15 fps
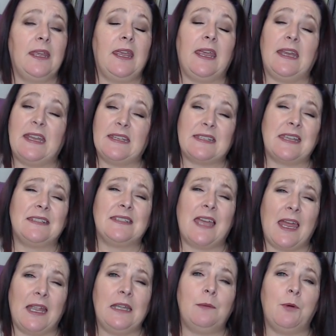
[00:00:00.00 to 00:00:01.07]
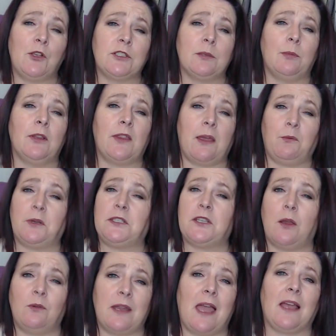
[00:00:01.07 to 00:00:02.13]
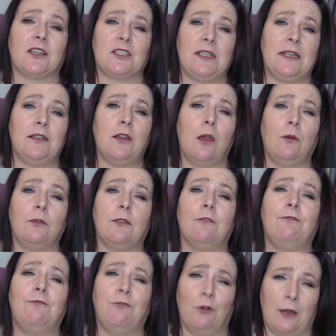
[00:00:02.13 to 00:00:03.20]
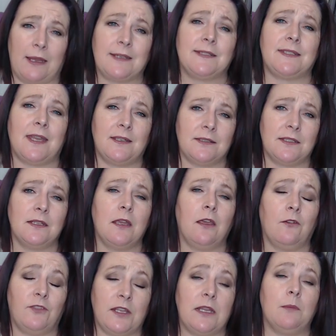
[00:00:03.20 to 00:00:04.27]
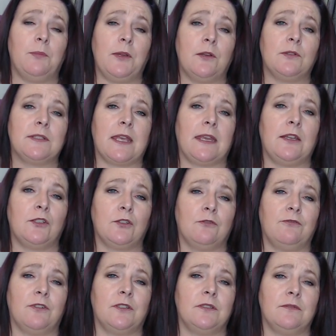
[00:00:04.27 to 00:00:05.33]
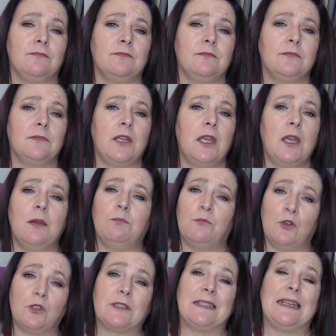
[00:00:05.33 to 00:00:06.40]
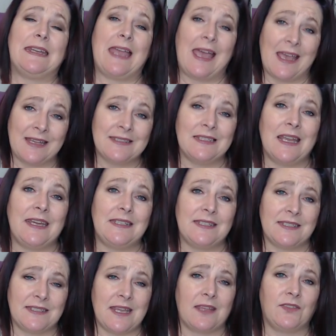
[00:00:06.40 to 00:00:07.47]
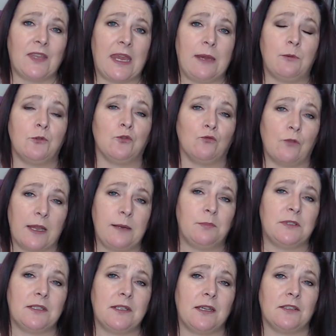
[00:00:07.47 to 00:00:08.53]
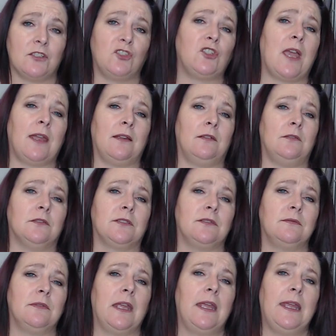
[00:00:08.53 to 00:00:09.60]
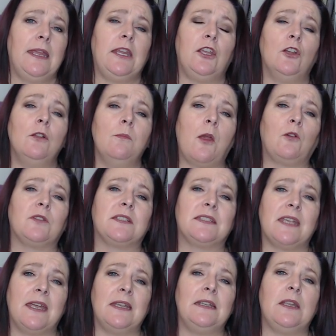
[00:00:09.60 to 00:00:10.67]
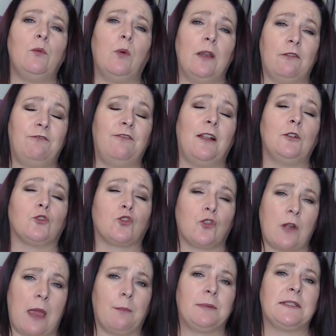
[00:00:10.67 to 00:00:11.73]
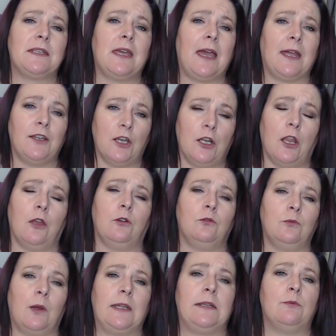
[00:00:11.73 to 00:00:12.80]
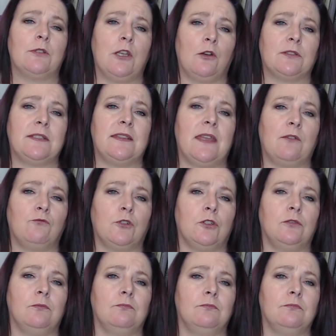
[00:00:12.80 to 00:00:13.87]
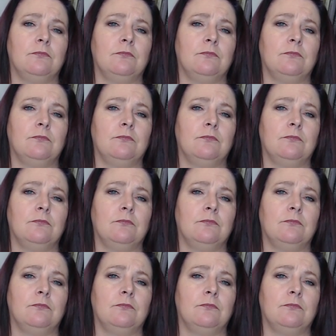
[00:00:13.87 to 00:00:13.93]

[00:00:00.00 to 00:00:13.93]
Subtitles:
It is entirely possible that we don't actually know the full extent of the abuse that he suffered. Maudsley has later said that he was raped as a child. He almost certainly will have felt trapped and alone when he was locked in that room.